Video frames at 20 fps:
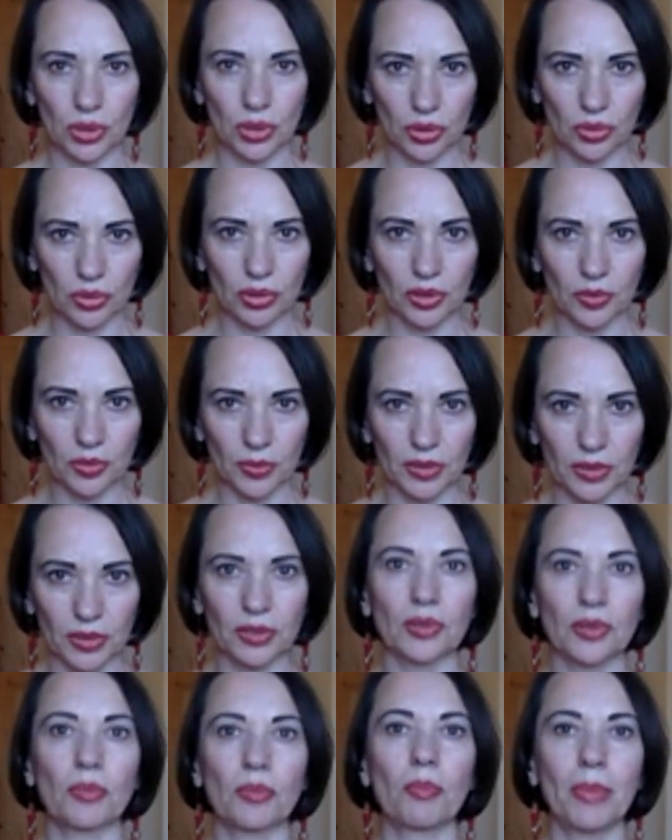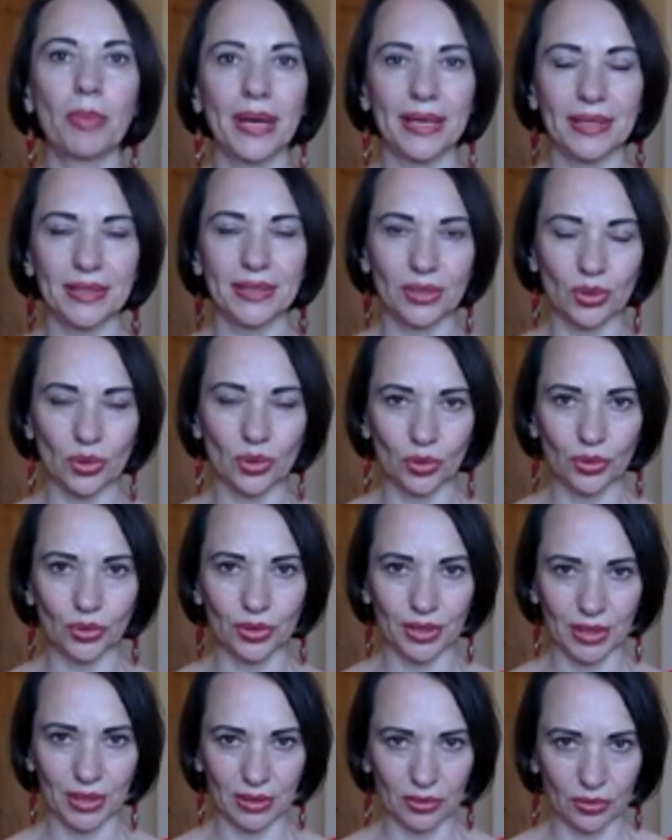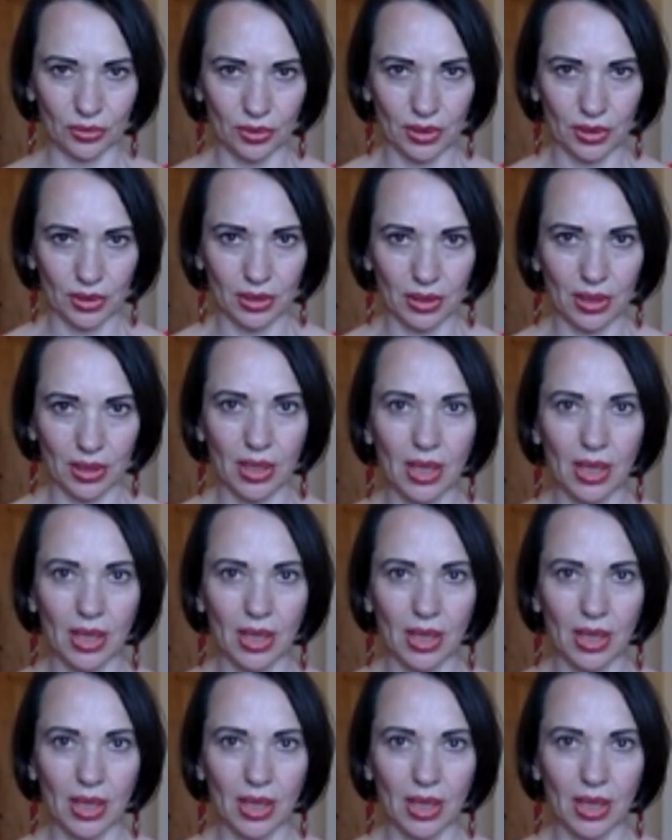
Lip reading: treatment based on diagnostic.